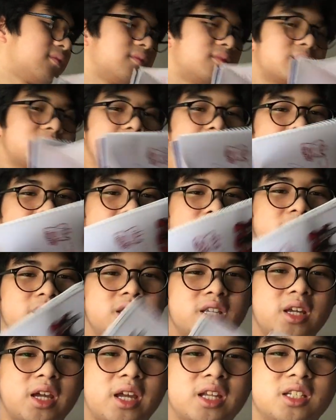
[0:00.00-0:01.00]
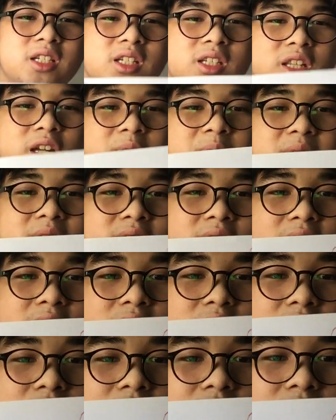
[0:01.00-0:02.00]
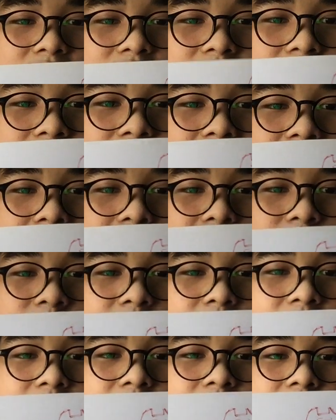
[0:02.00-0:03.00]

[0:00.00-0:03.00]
Some really edgy double neck, and then some other one.